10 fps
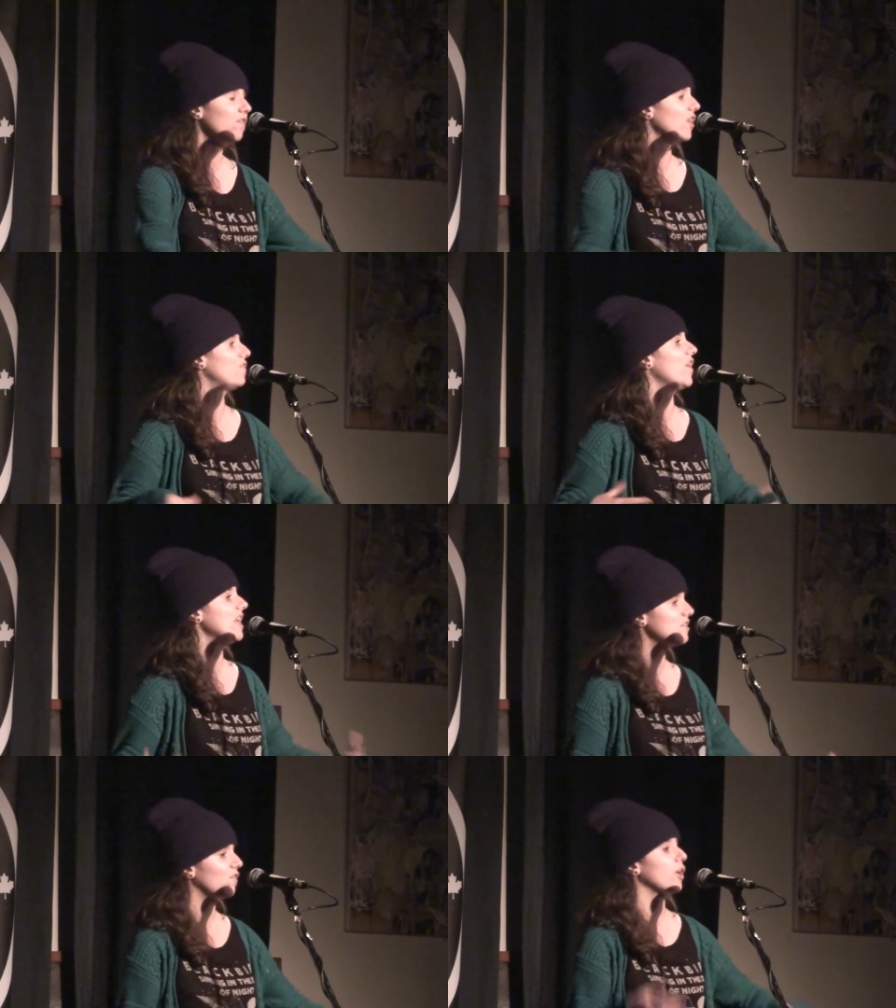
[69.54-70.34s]
life and
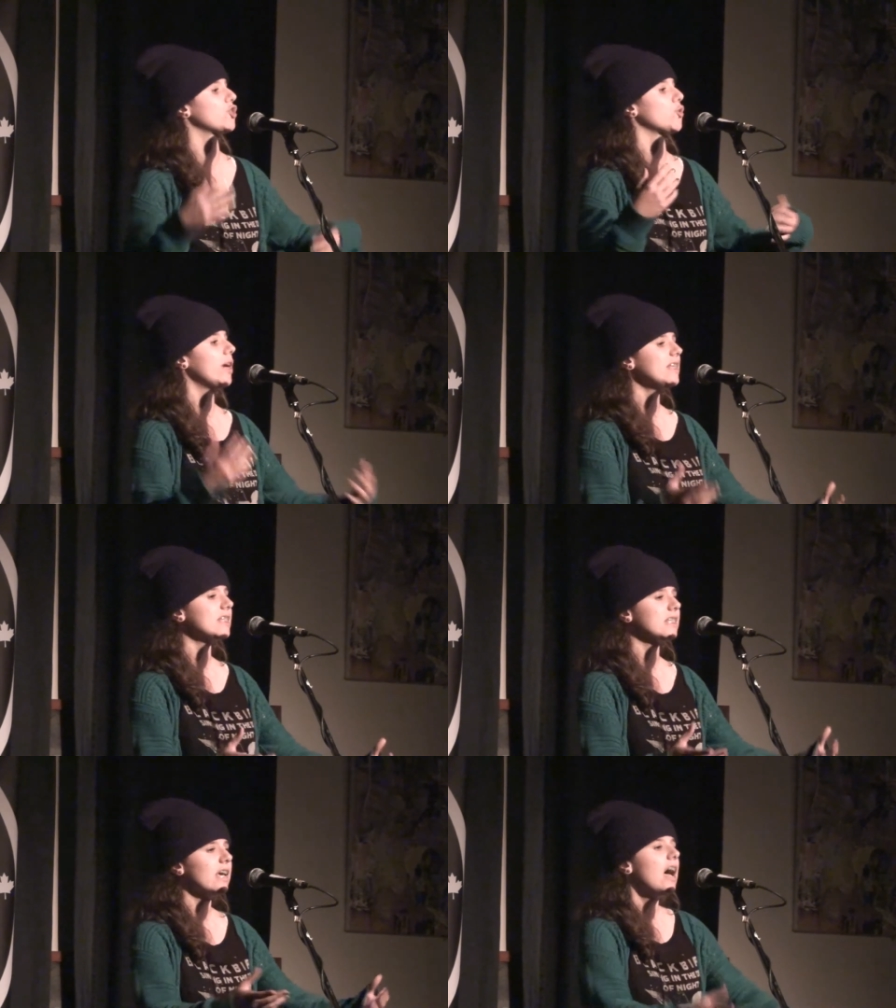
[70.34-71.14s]
face for a
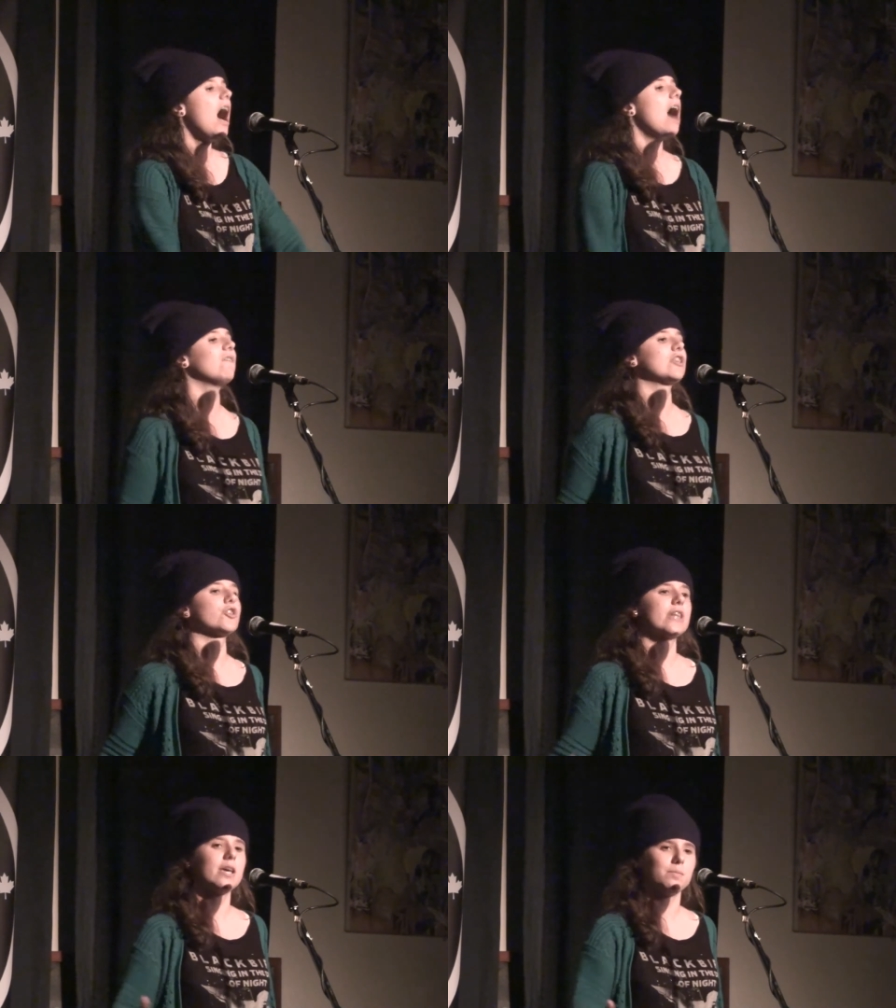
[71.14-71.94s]
trace of
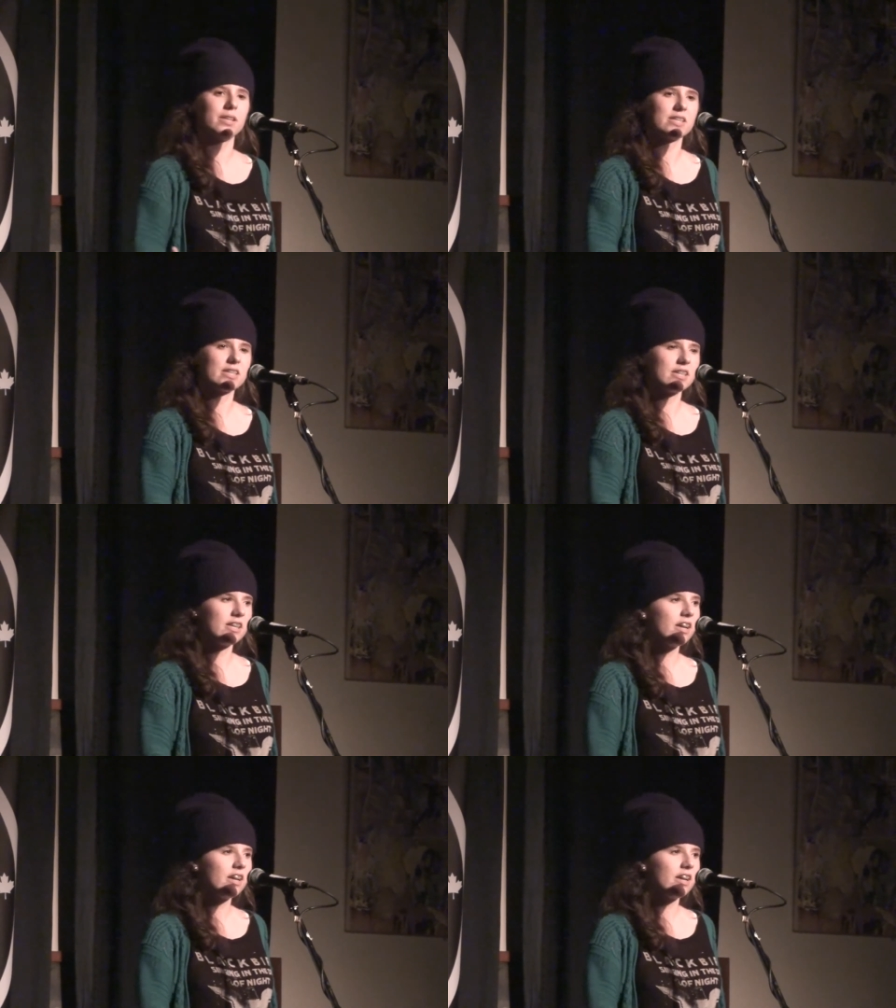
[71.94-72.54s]
entertainment.